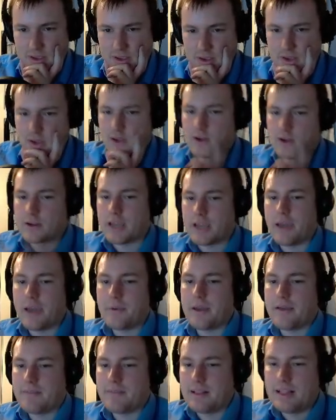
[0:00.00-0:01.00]
Okay, we
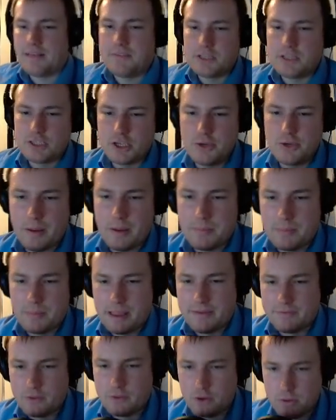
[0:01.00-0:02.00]
have level 2 weapon
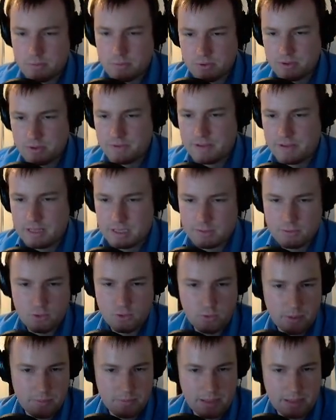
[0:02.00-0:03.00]
platforms. We developed a small
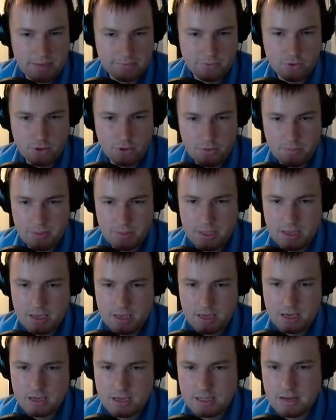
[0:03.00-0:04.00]
weapon platform.
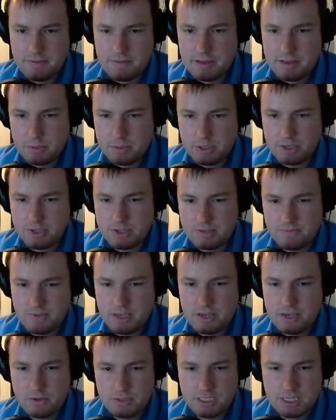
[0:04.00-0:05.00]
It's now available to use in
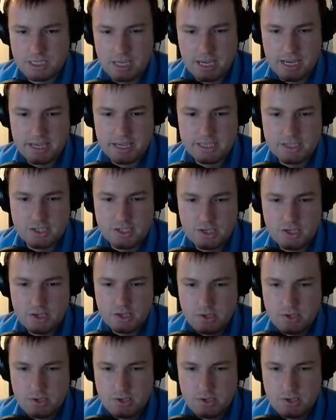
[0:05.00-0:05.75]
vehicle designs.